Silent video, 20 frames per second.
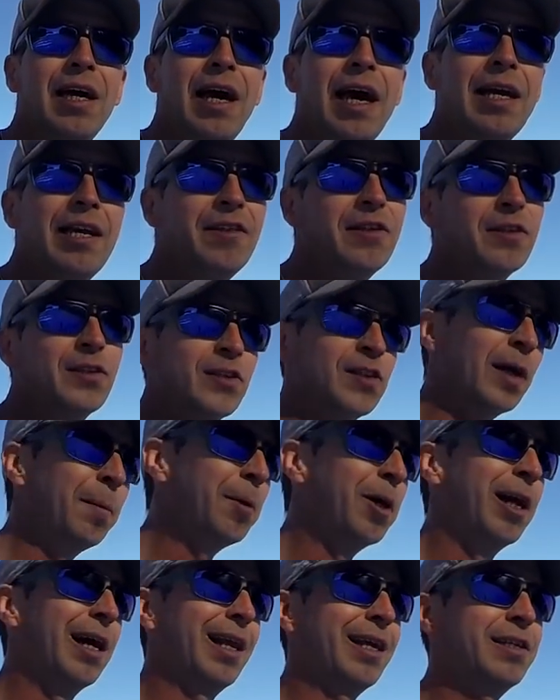And in the
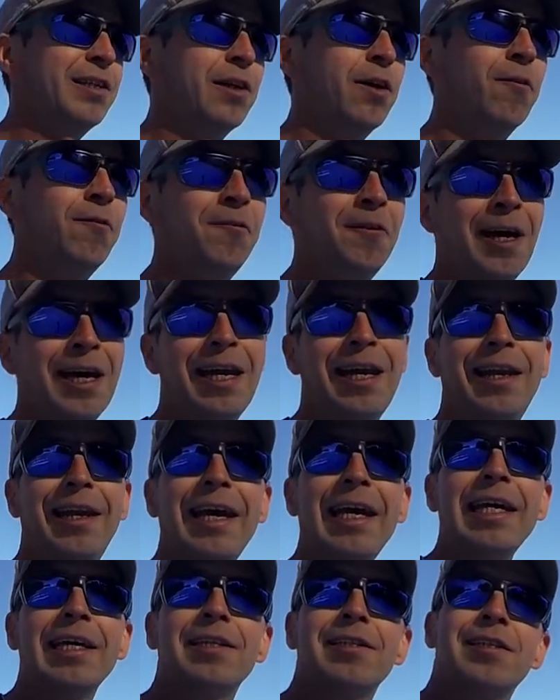summer, I like to go find
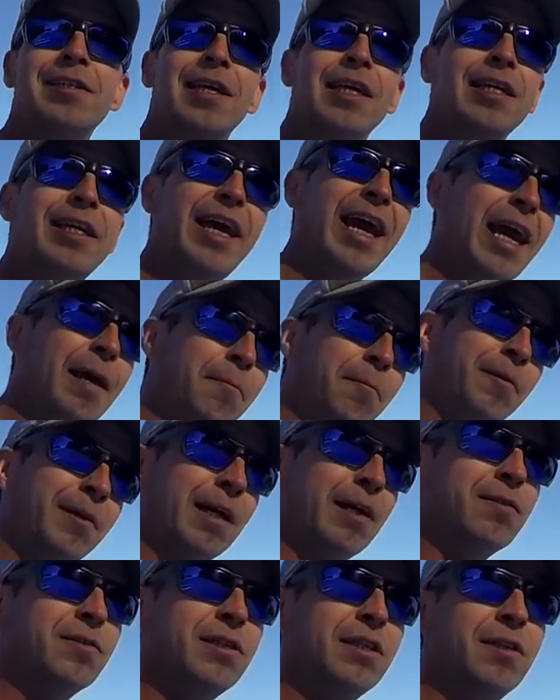lakes and
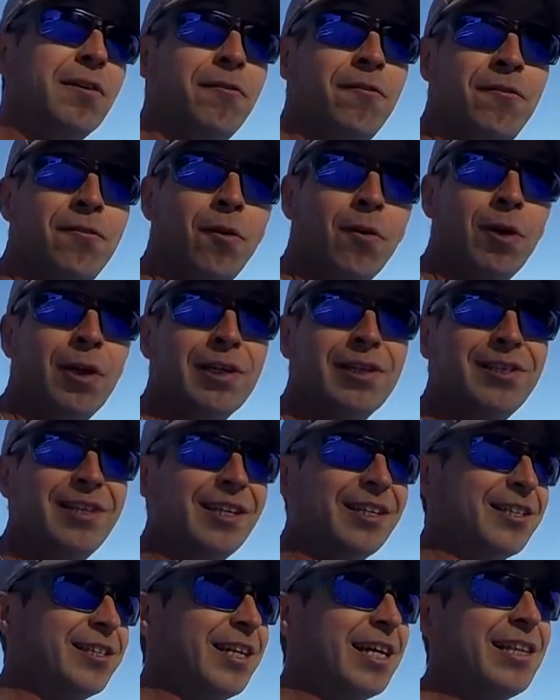campgrounds in the forest
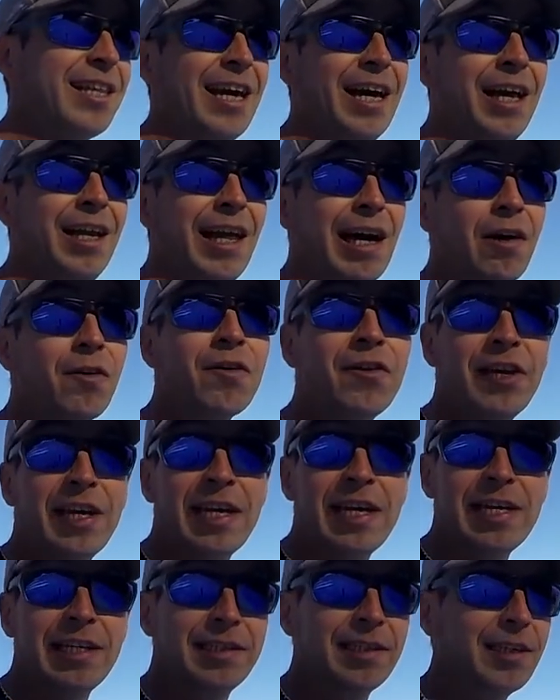and stay the hell out of the
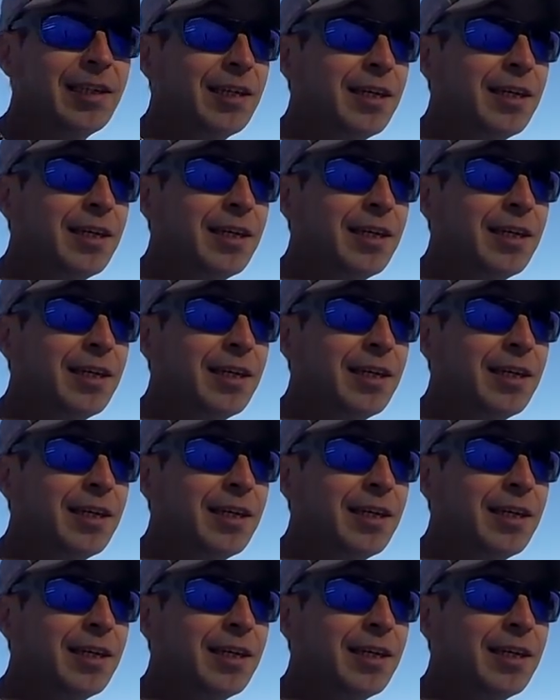heat.